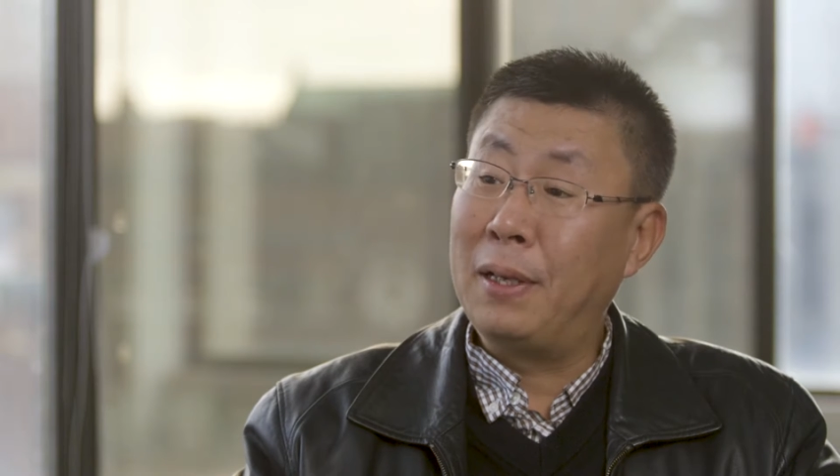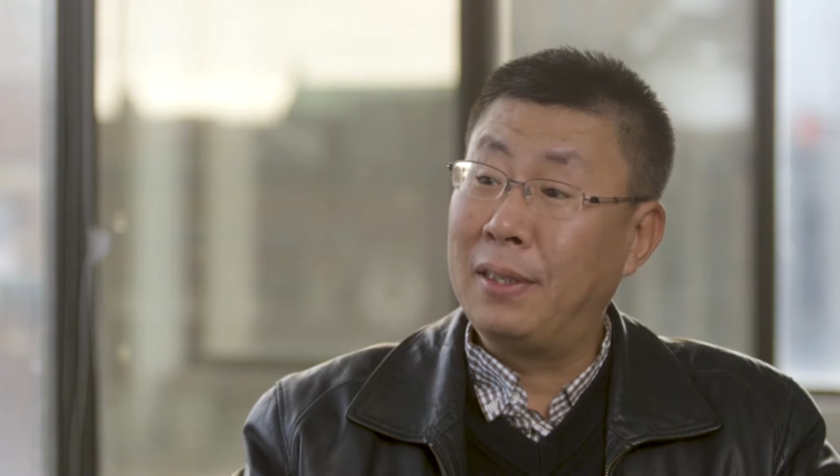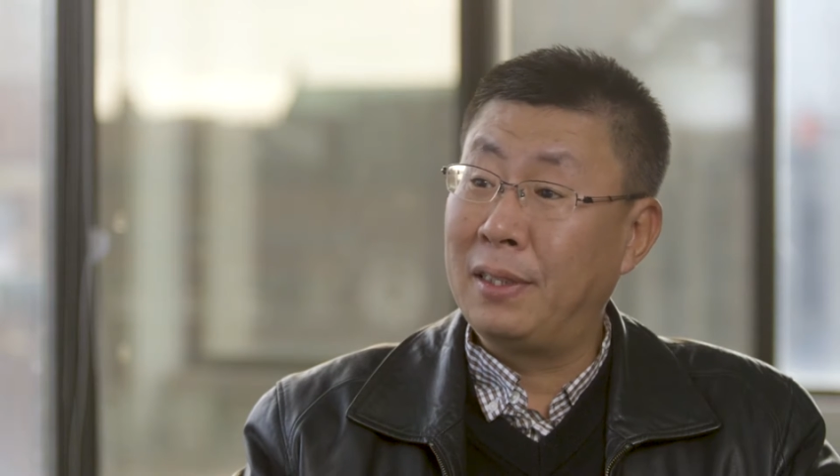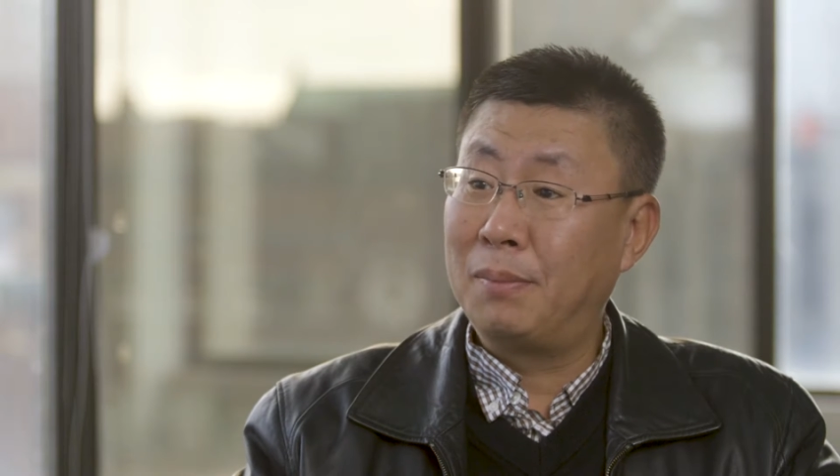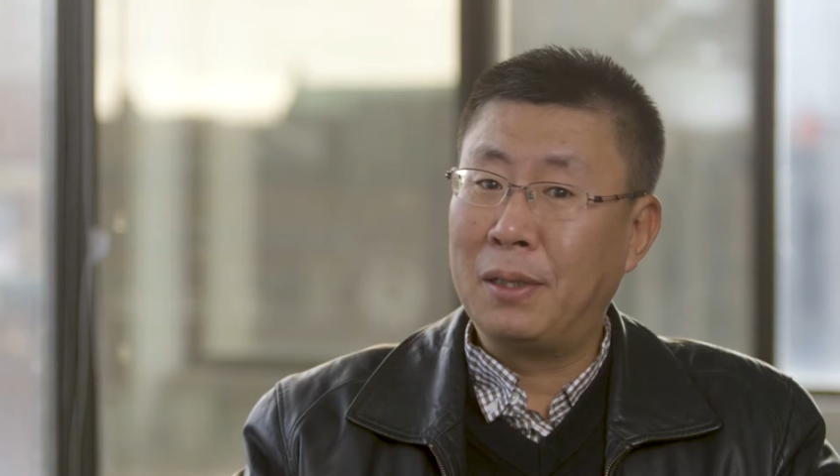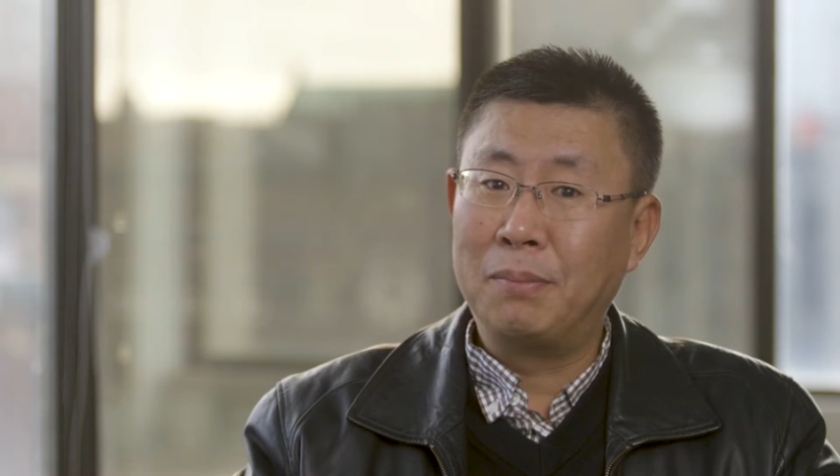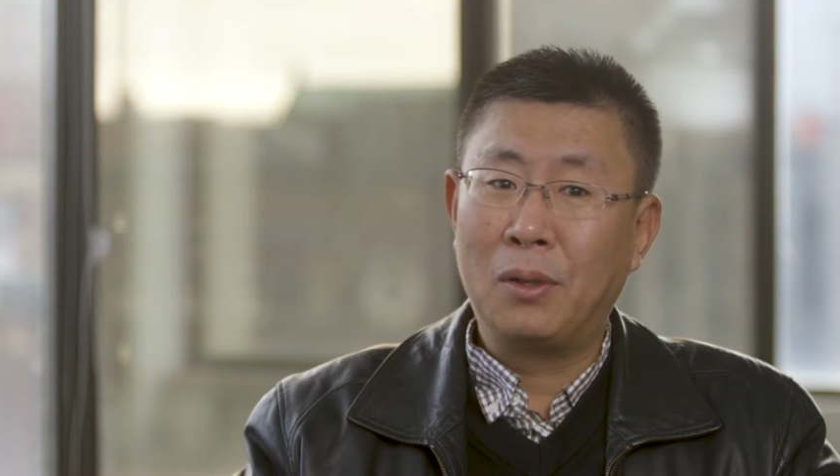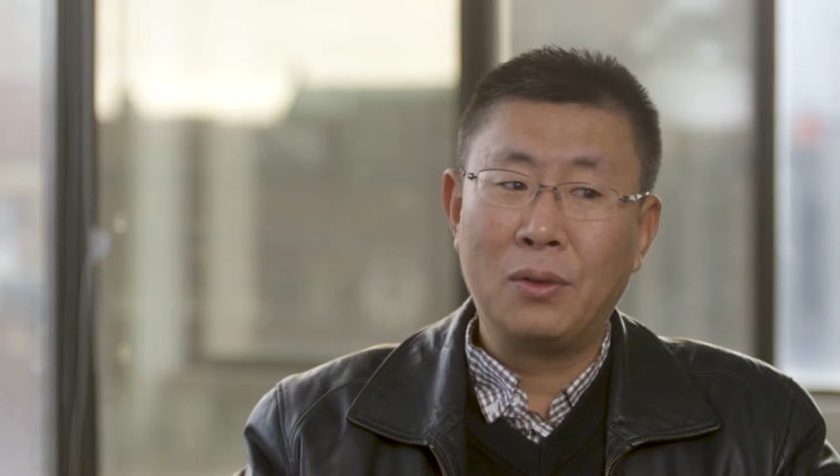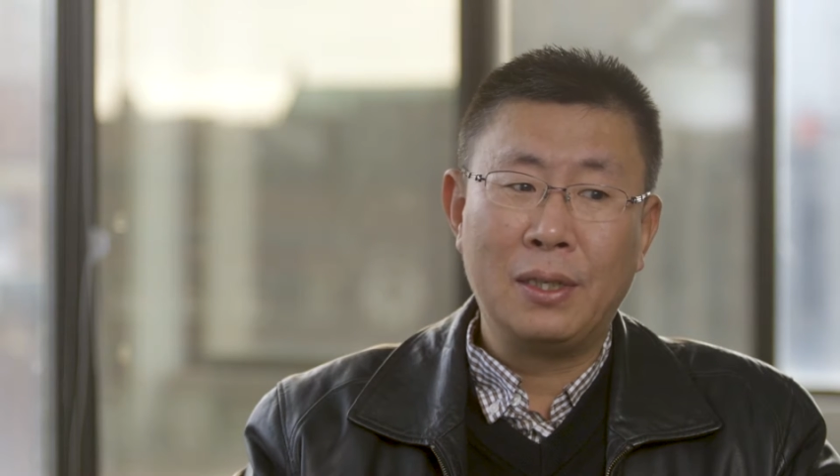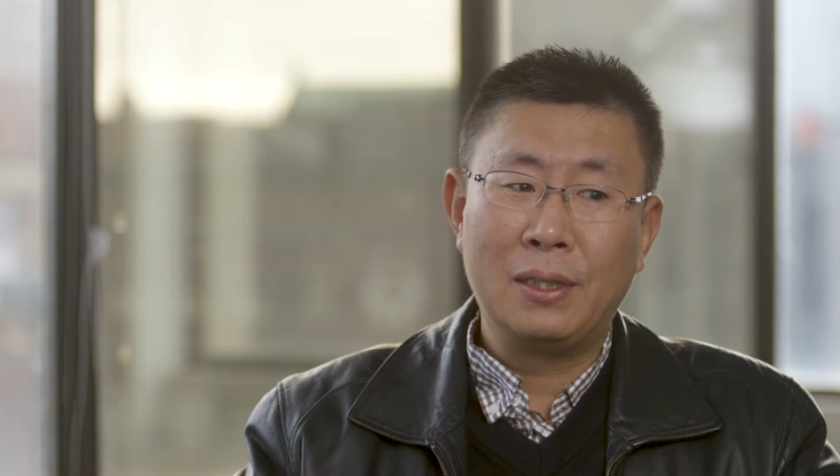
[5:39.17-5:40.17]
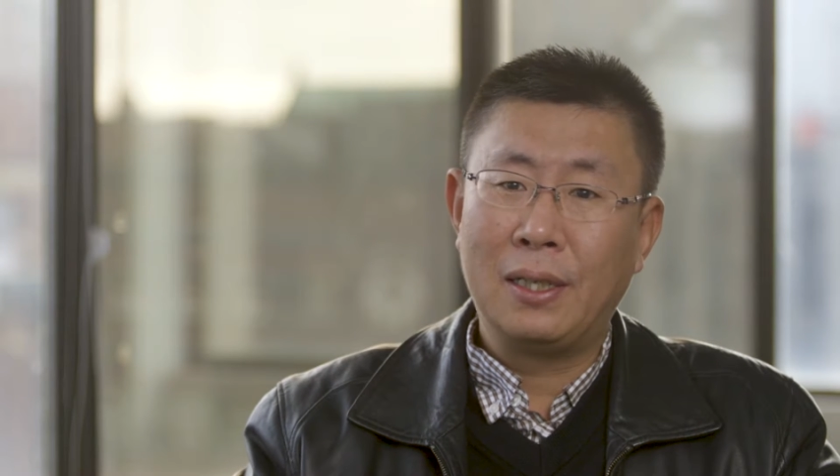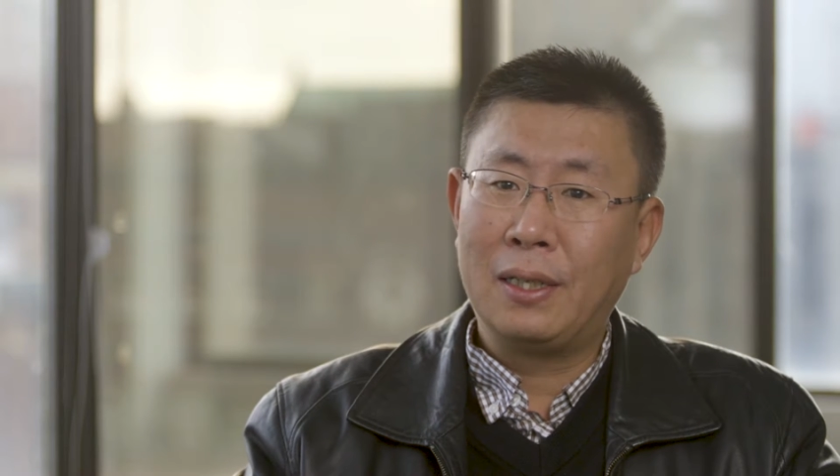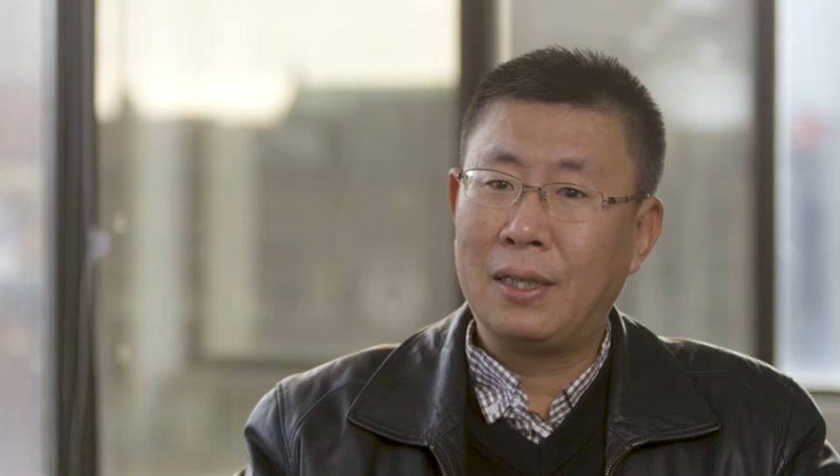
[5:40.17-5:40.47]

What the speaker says: businessman more than